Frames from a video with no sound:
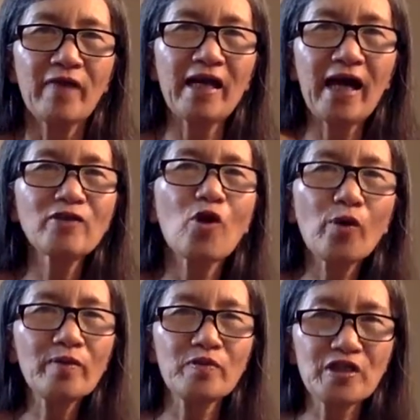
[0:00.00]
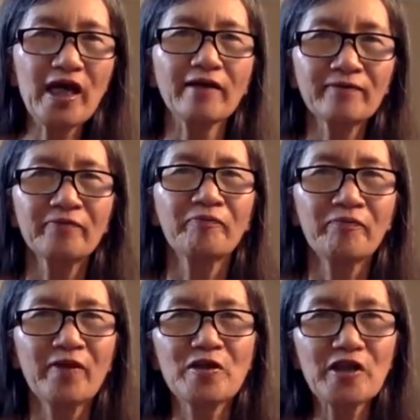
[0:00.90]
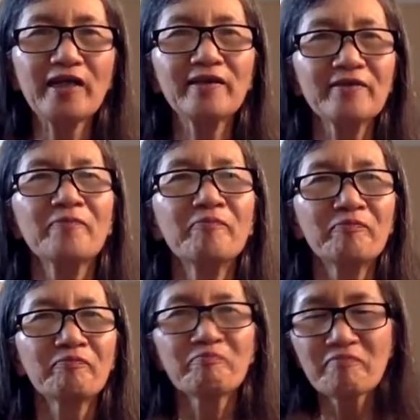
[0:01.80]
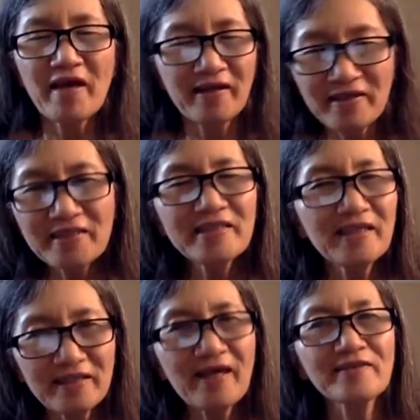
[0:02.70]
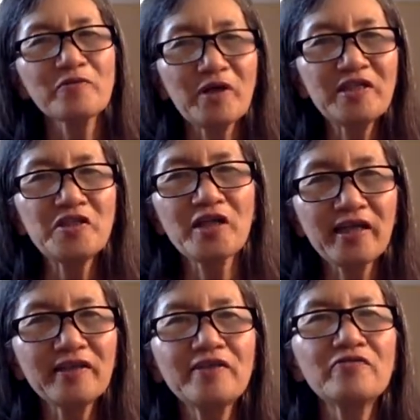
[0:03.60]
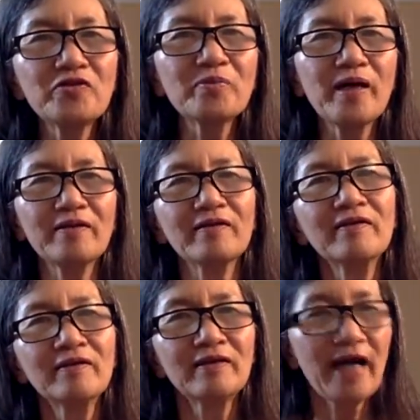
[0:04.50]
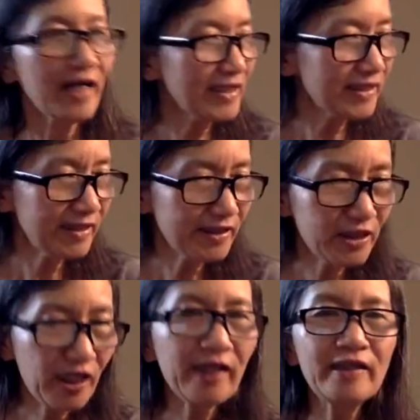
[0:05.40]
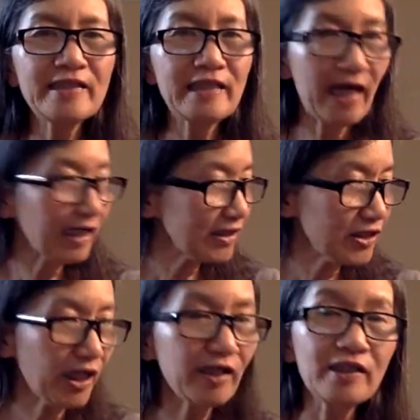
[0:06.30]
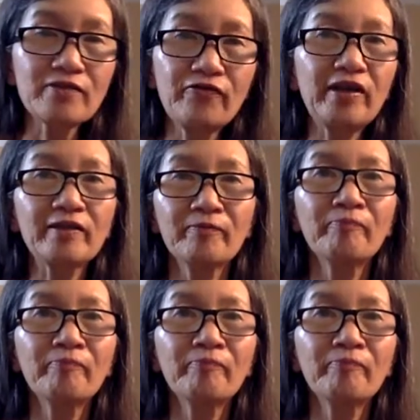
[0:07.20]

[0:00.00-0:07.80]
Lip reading: And I told him, shake it. And he said, yes, when he shake it, he feel better. And I say, shake his leg, shake his feet.